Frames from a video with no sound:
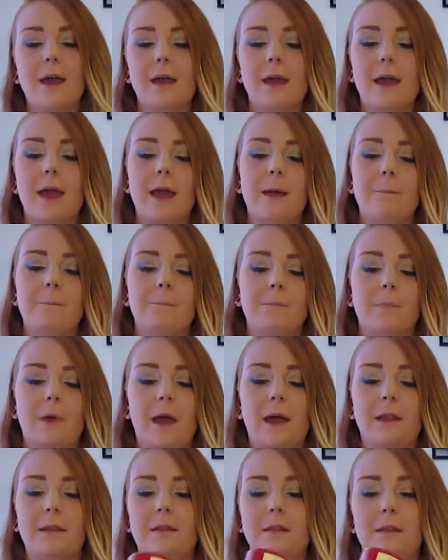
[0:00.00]
And
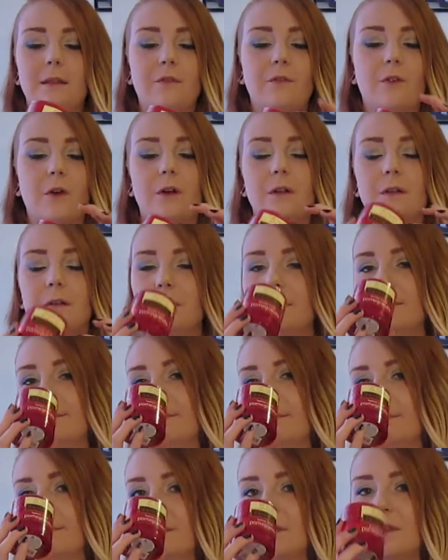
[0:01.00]

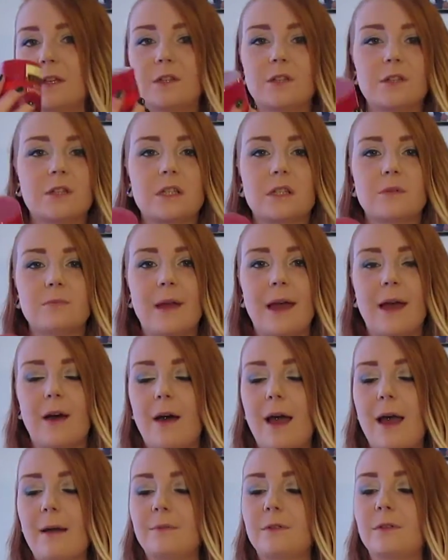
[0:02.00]
they just
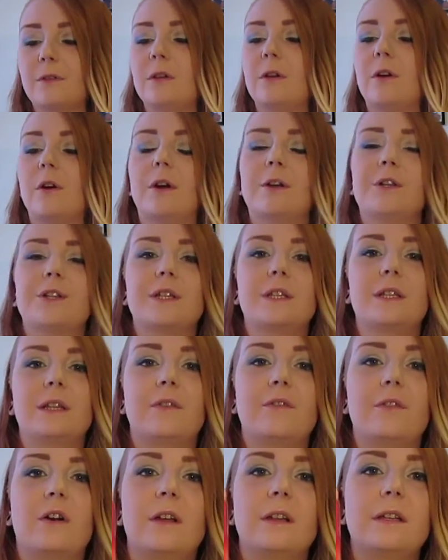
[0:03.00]
smell absolutely gorgeous, and
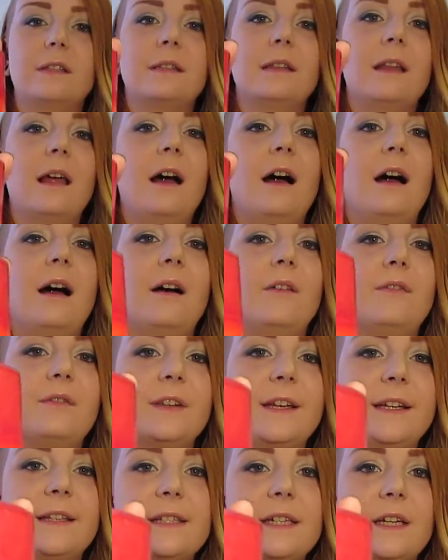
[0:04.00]
they've got this
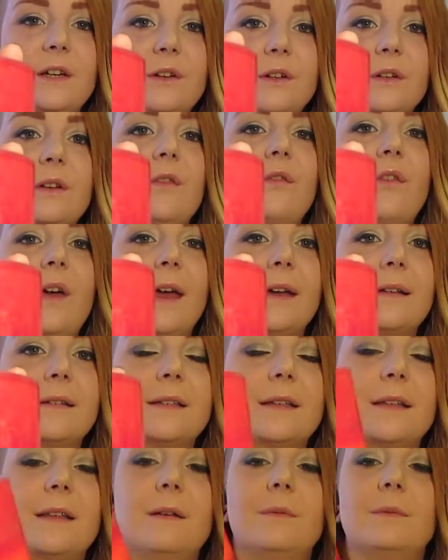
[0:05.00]
lovely tiered effect
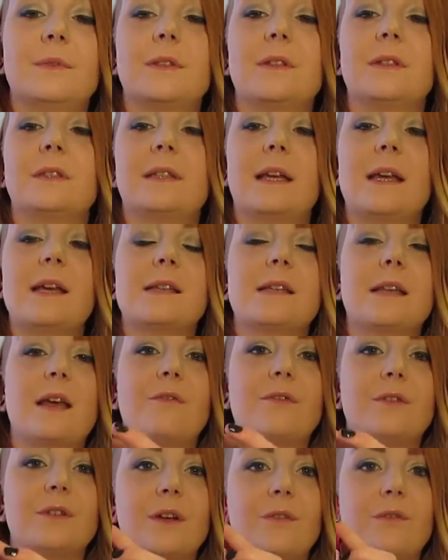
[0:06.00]
to them. So it's like
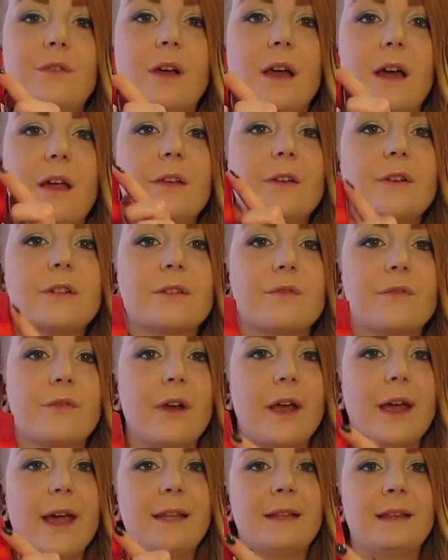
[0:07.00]
several different colours of
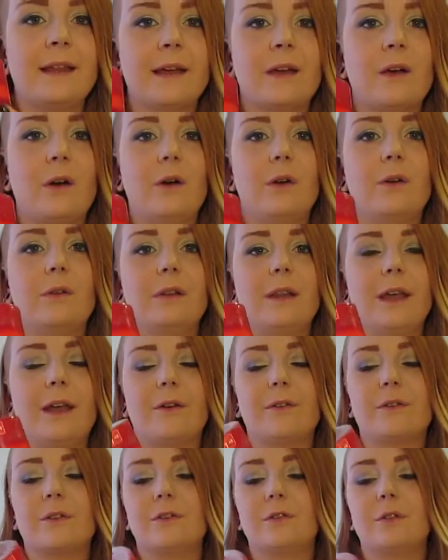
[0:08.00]
red, like all
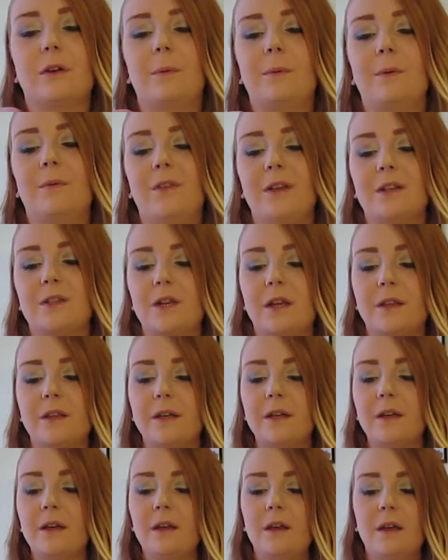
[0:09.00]
layered on top of each other.